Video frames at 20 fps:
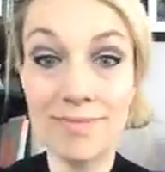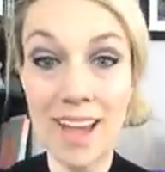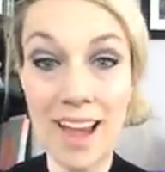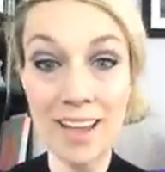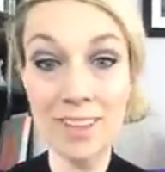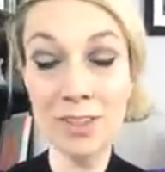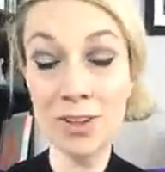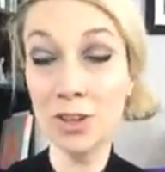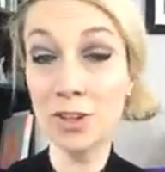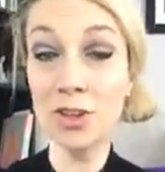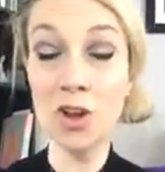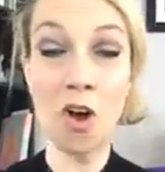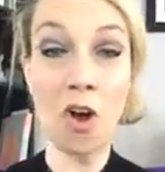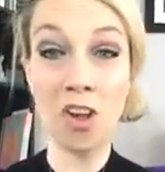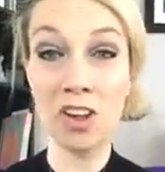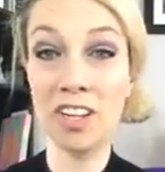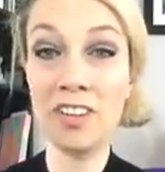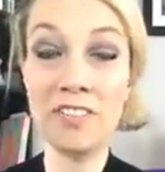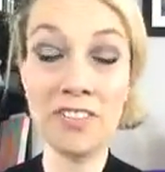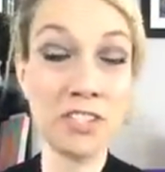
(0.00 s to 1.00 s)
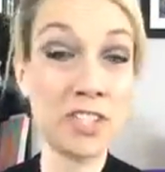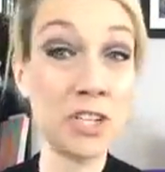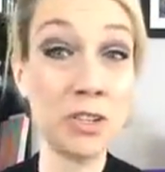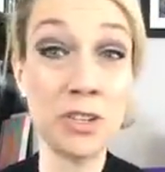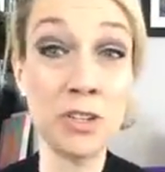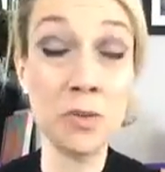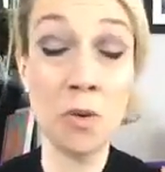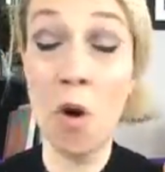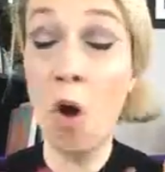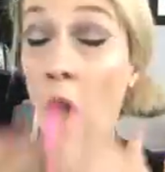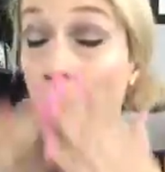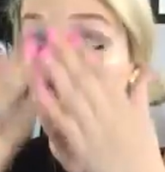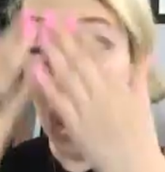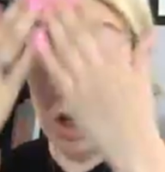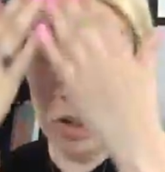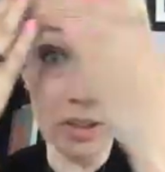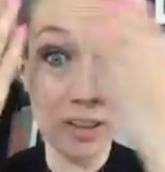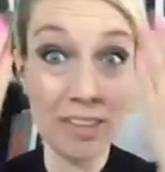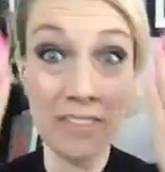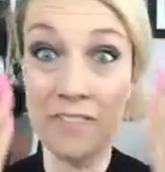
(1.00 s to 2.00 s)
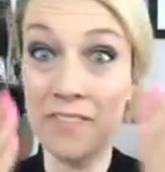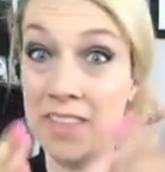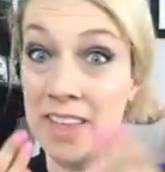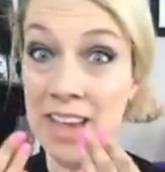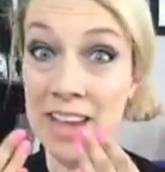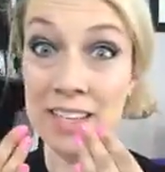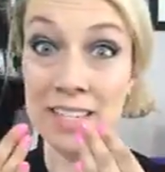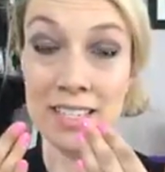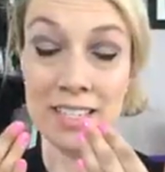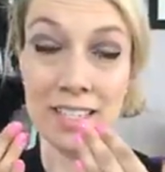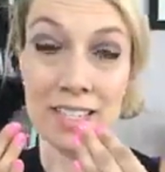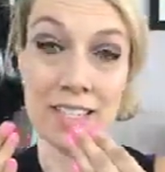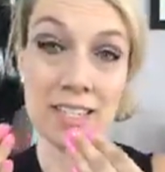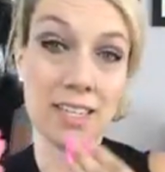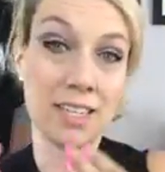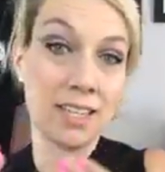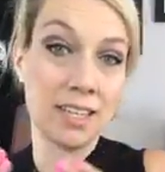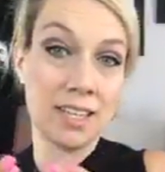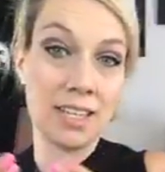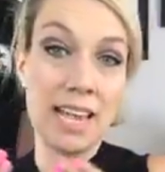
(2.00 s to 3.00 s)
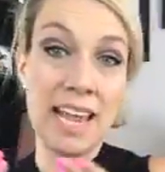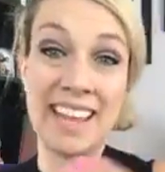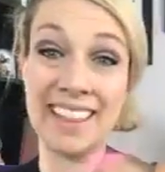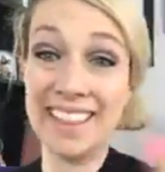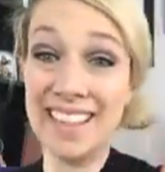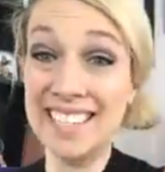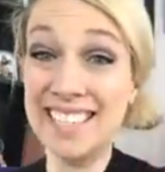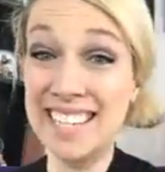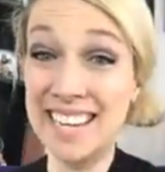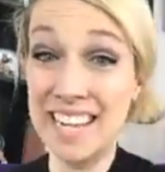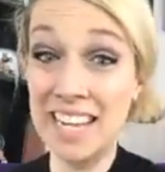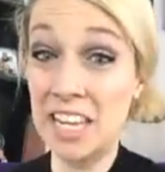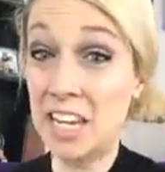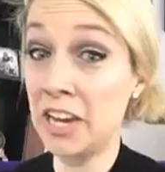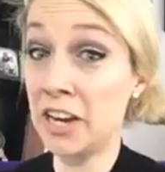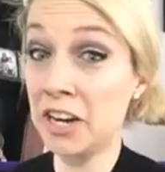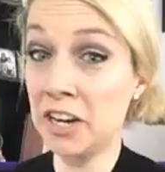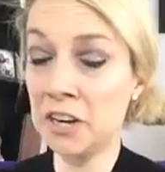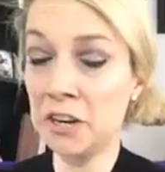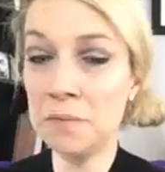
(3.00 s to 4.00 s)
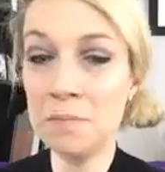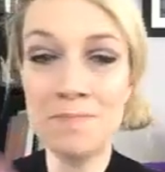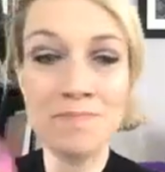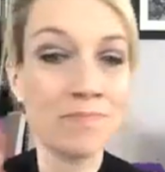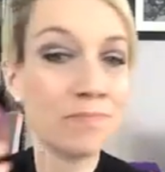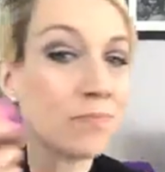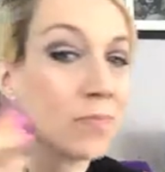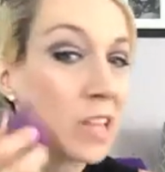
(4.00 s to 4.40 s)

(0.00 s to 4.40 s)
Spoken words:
I learned to do all of this in less than a year.